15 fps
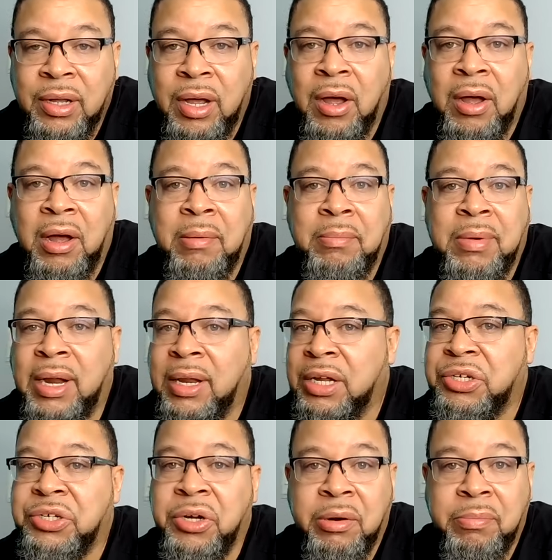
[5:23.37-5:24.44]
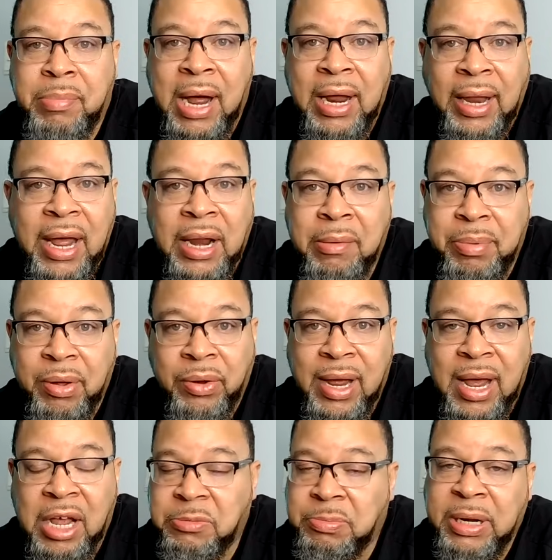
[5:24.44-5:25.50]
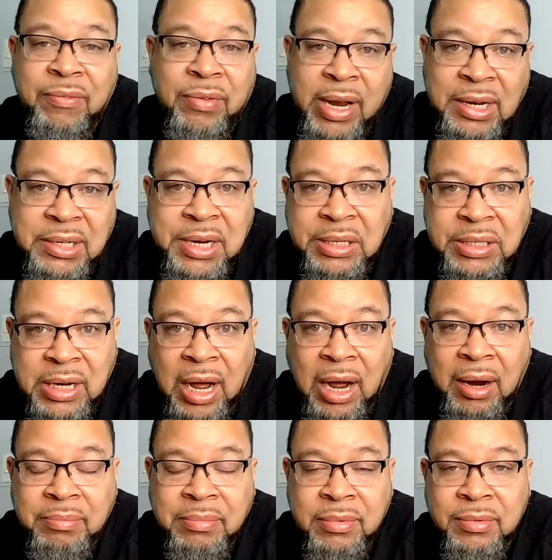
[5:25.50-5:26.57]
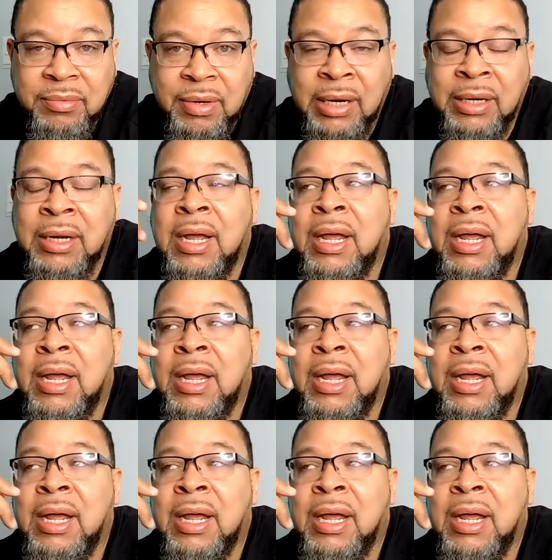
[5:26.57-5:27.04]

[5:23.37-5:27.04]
unless you're going to buy land to build the house. But even that takes time, right?